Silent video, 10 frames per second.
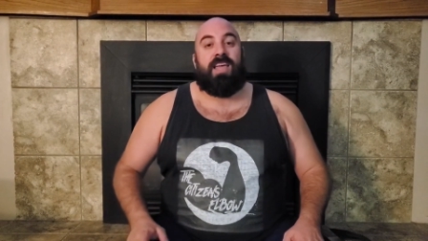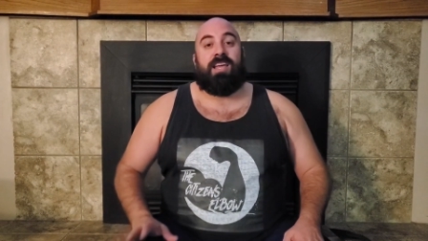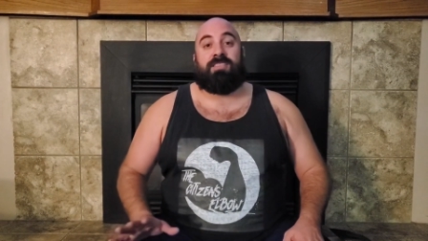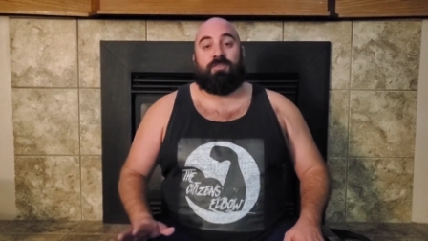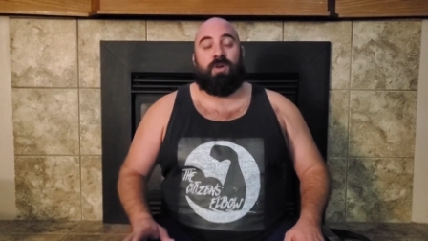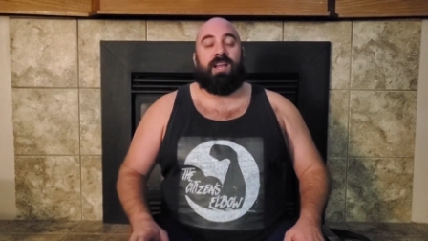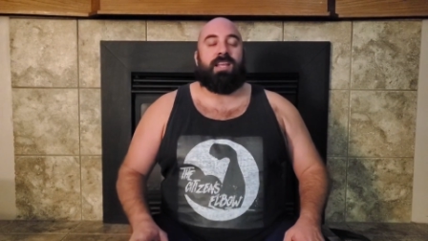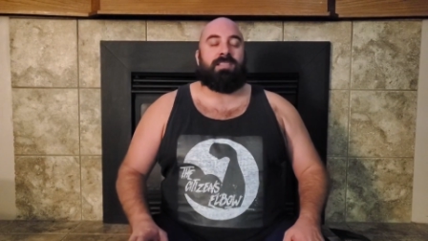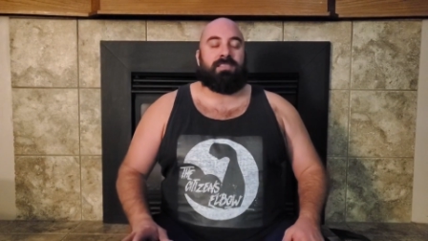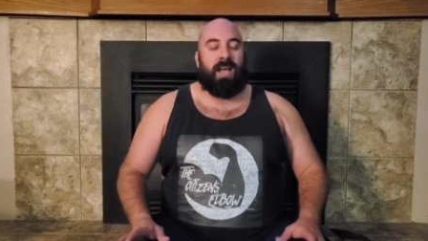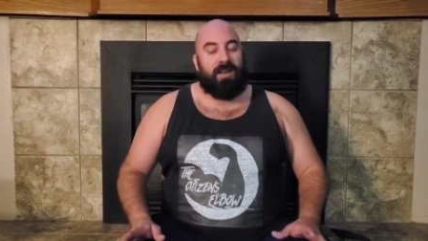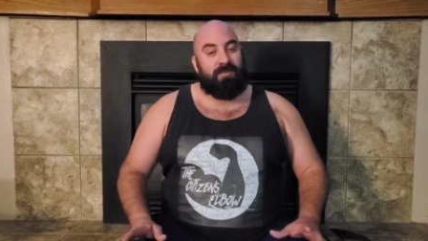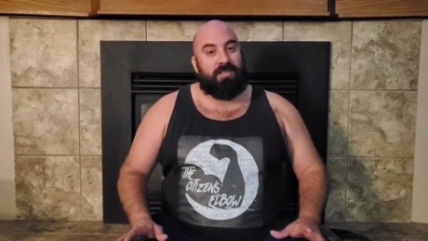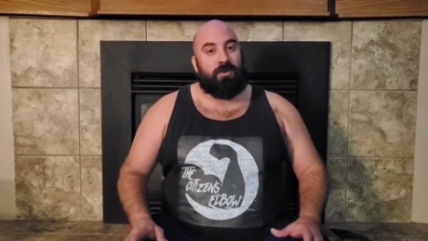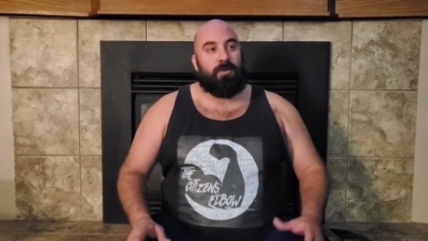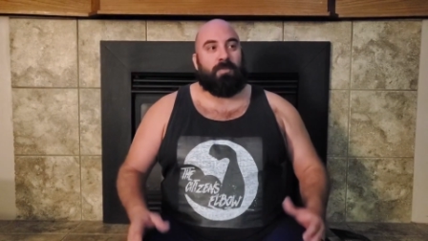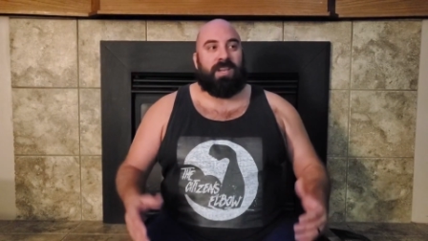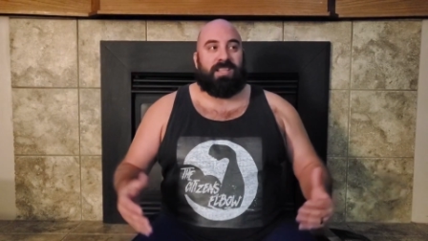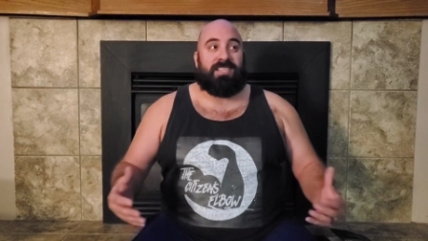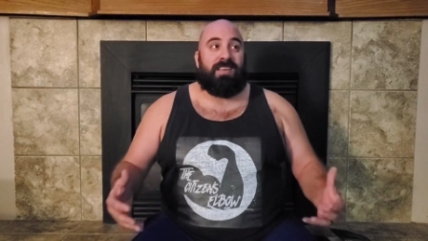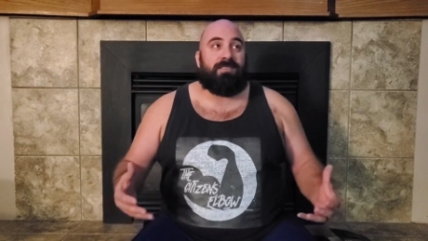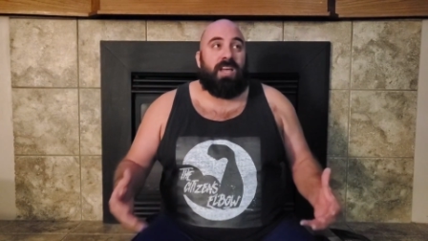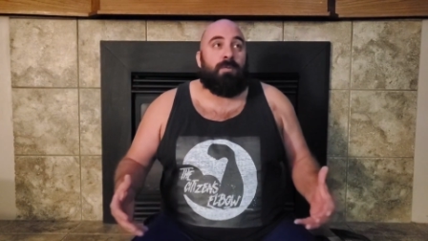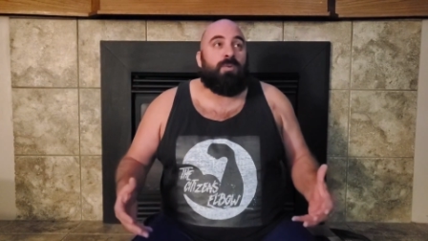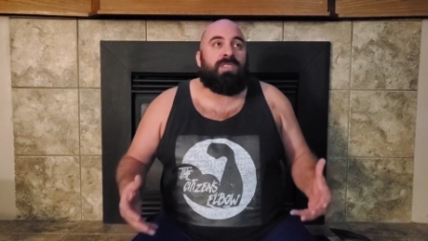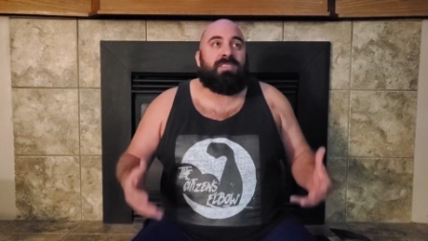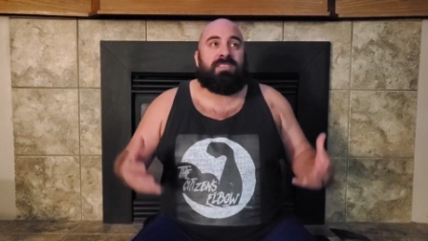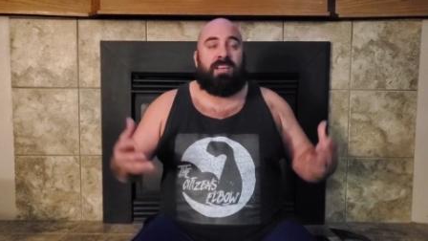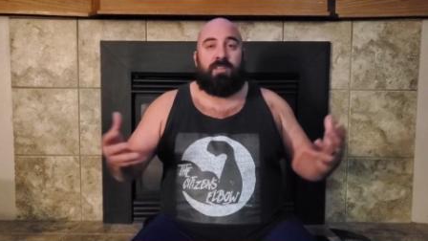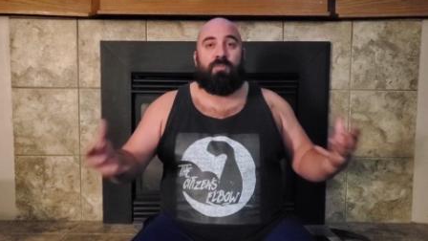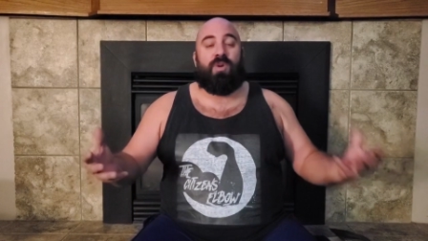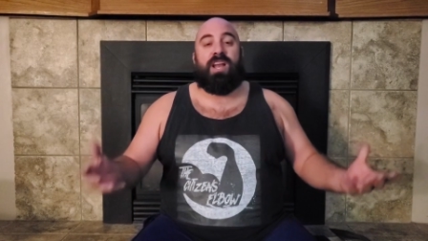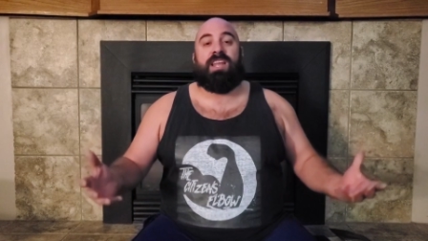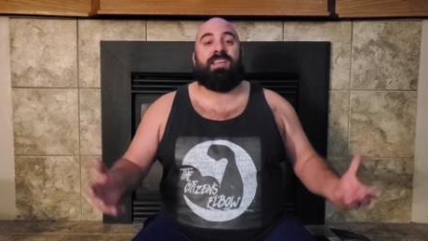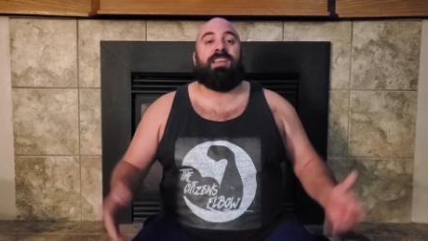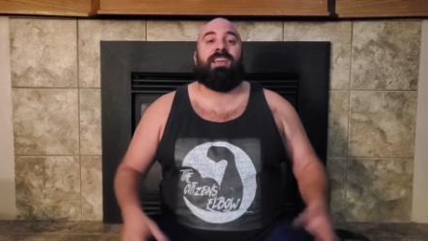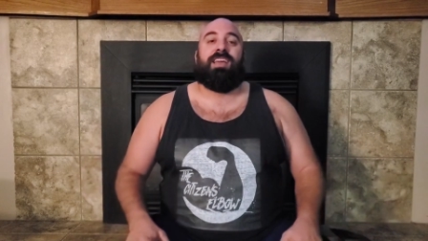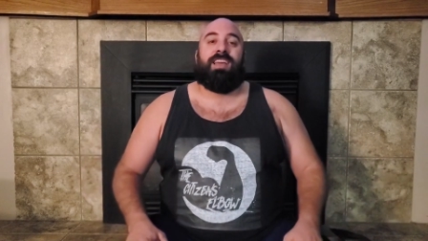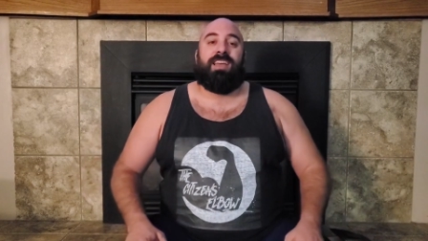It's great. It's kind of a joke, but at the same time, it was celebrating